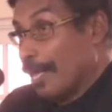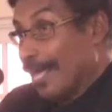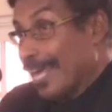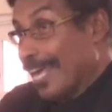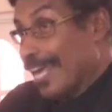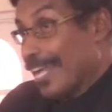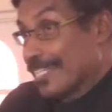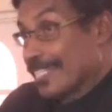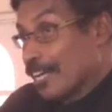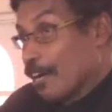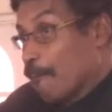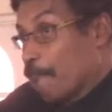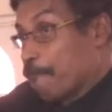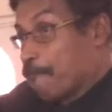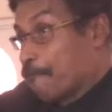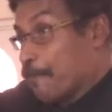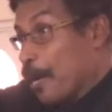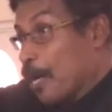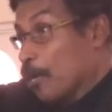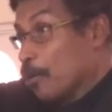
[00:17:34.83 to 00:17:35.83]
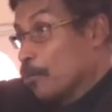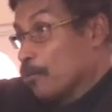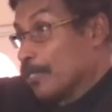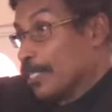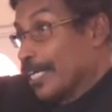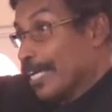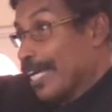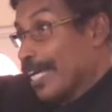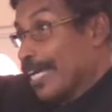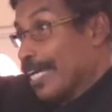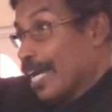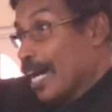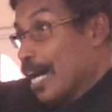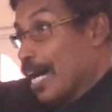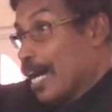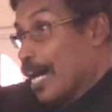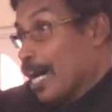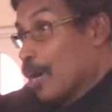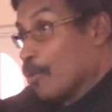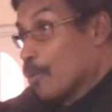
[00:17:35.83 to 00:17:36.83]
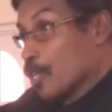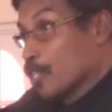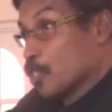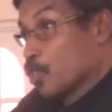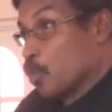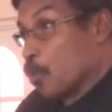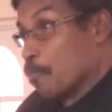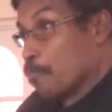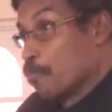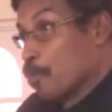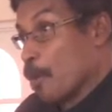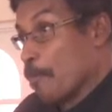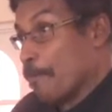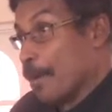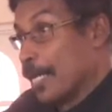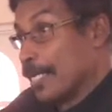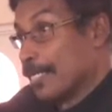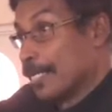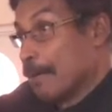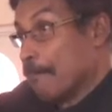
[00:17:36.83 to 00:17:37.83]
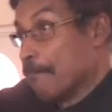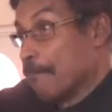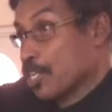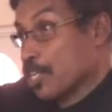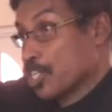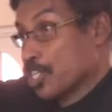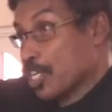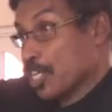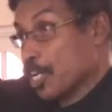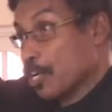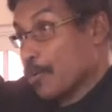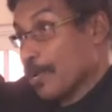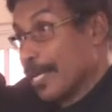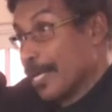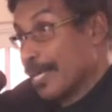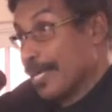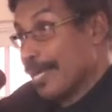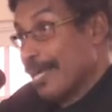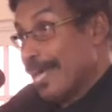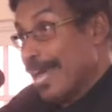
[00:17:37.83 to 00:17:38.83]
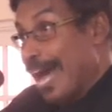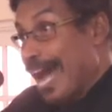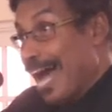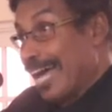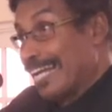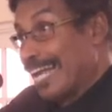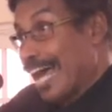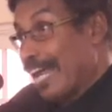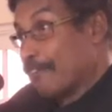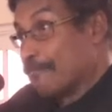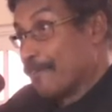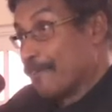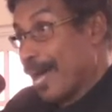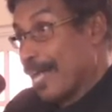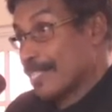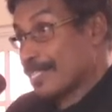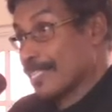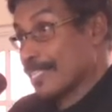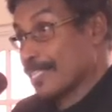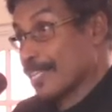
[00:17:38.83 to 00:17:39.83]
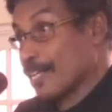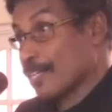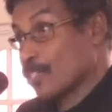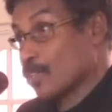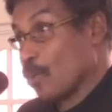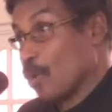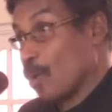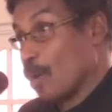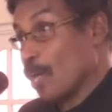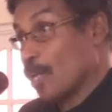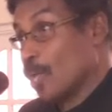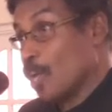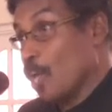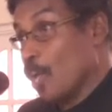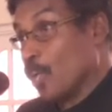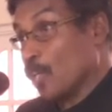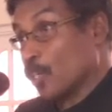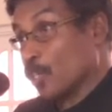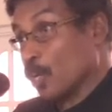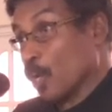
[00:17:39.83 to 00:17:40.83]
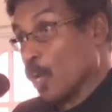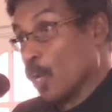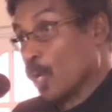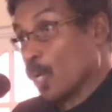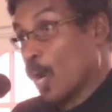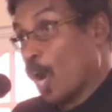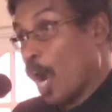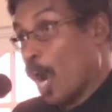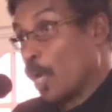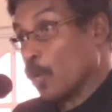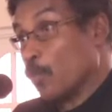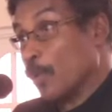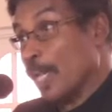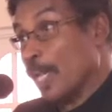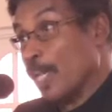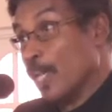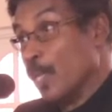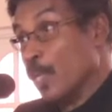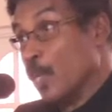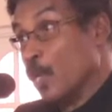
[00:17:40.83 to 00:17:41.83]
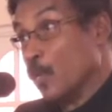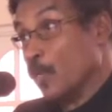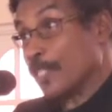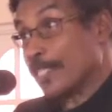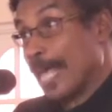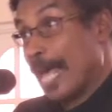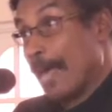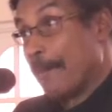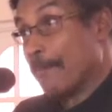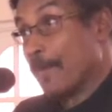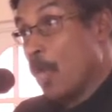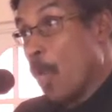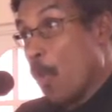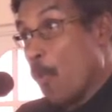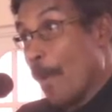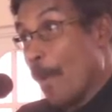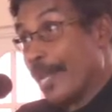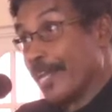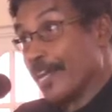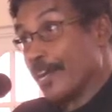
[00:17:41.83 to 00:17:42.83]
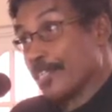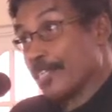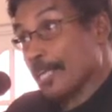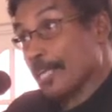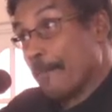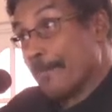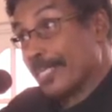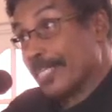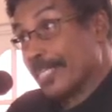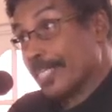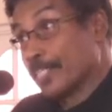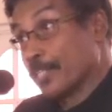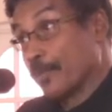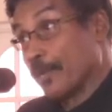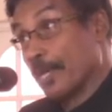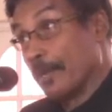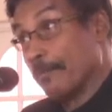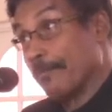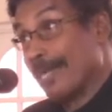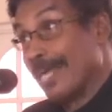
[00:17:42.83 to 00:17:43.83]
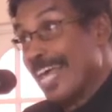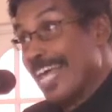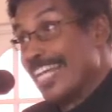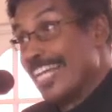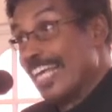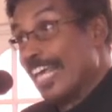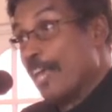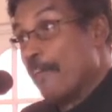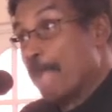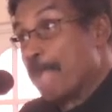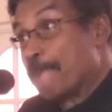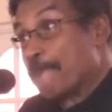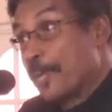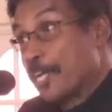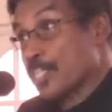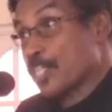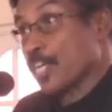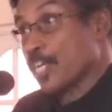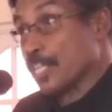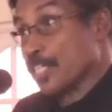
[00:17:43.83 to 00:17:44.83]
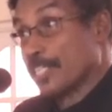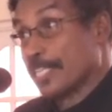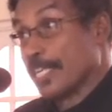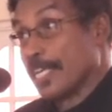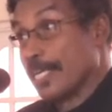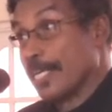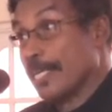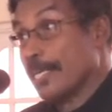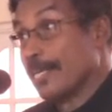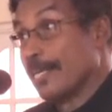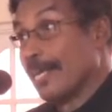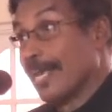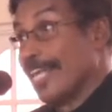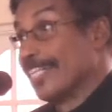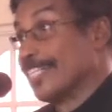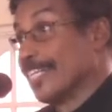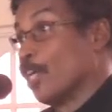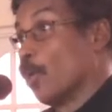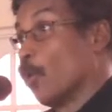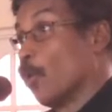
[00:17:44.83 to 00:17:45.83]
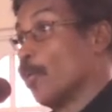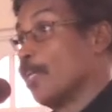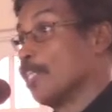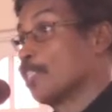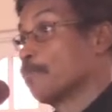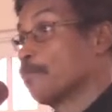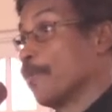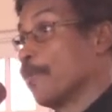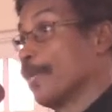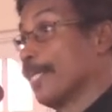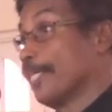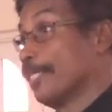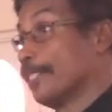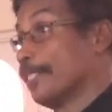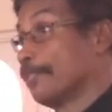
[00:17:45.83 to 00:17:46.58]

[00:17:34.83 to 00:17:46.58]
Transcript: is not found in our superabundant machinery and advances and so on, though God will use them when they're submitted to Him. The efficiency is in the Holy Spirit.